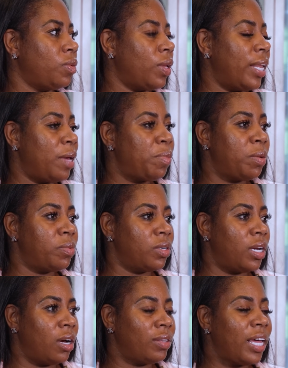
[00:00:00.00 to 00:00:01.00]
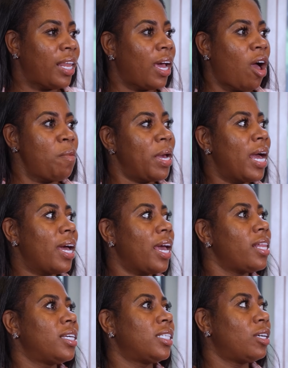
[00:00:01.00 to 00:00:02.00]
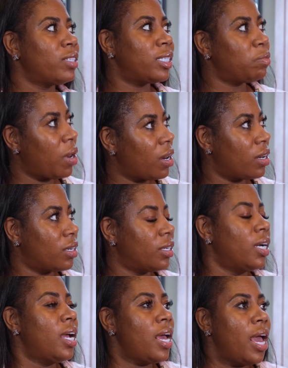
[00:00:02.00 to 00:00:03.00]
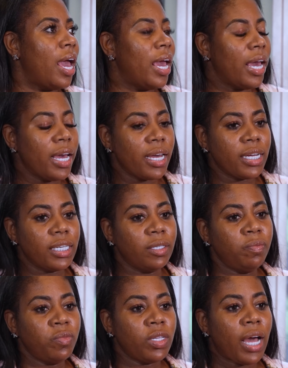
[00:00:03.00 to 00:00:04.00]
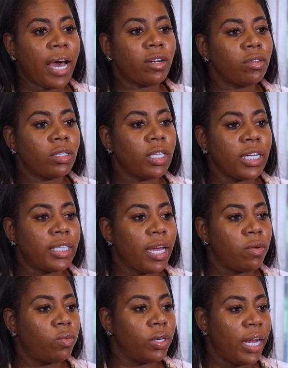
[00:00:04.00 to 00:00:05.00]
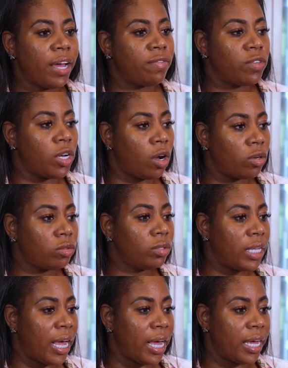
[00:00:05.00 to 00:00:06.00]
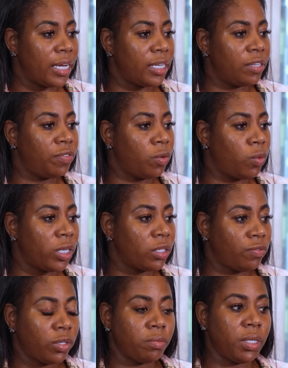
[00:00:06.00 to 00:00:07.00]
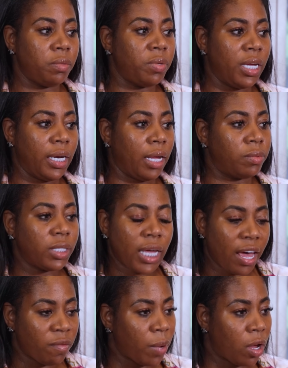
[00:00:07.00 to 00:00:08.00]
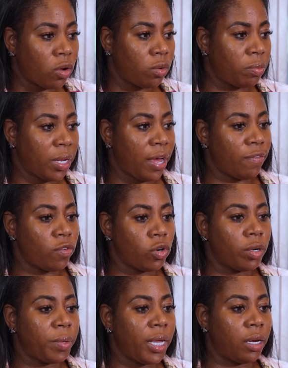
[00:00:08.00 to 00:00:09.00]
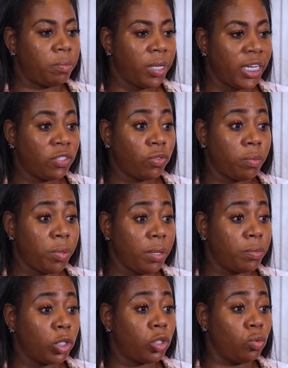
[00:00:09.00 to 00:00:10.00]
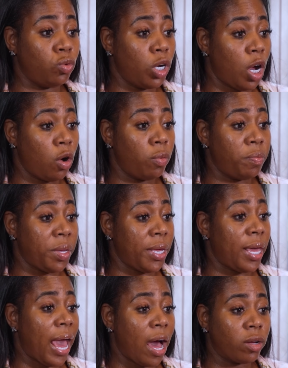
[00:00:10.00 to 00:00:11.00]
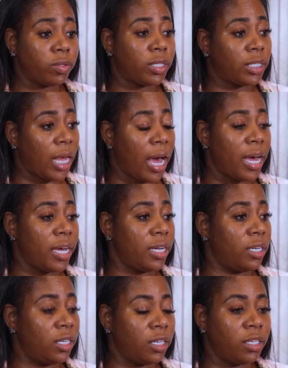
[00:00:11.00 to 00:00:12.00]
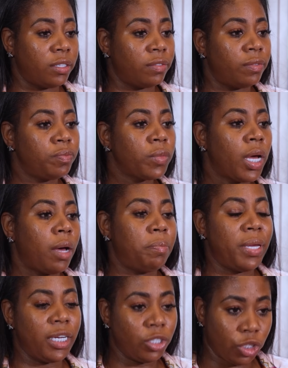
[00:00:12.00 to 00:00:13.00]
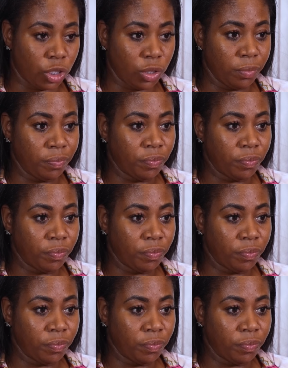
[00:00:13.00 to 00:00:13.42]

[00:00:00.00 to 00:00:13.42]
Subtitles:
let people know. They like, oh my God, Kayla's so smart. And I don't think they would have known that if it wasn't for me being able to have my own platform and a place for people to know me outside of a picture.